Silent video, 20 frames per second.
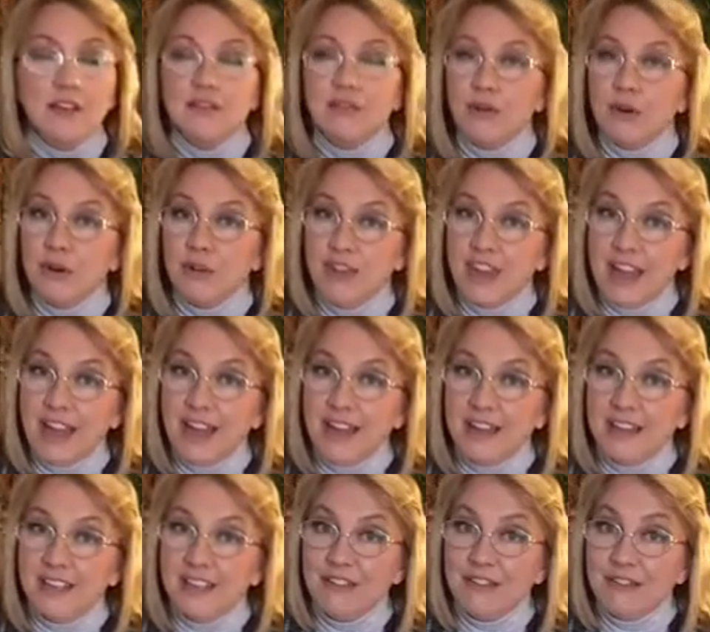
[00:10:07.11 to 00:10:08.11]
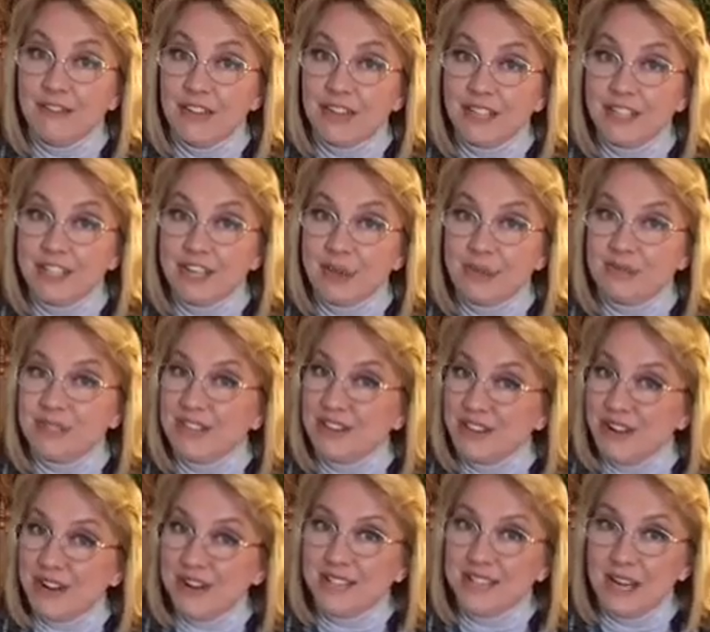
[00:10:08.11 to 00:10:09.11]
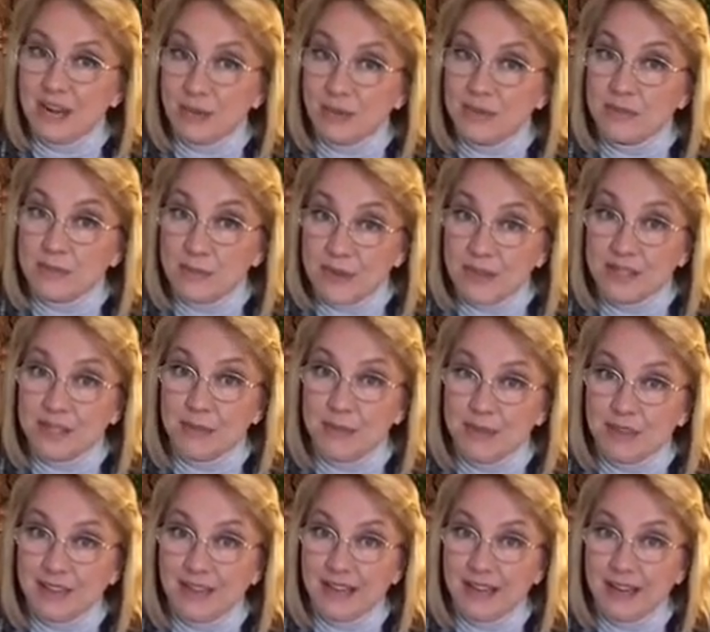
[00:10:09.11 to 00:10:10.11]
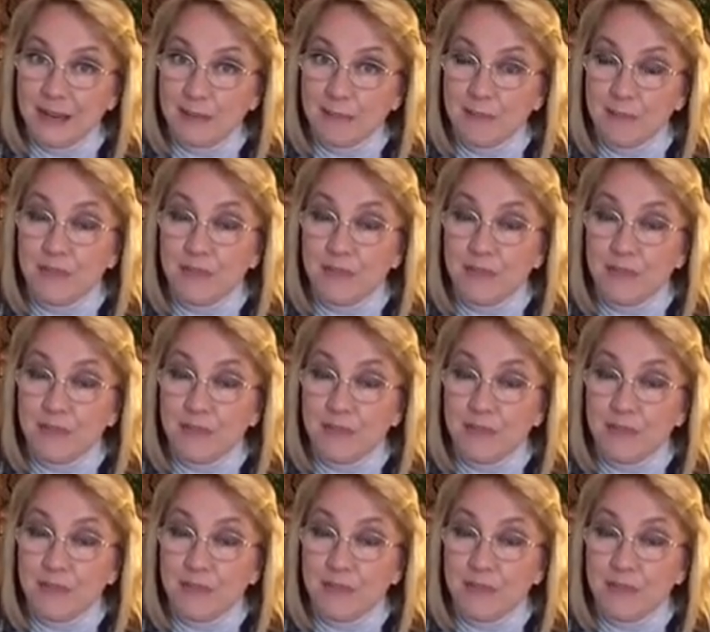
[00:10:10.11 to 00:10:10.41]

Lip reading: for that victim to not take responsibility.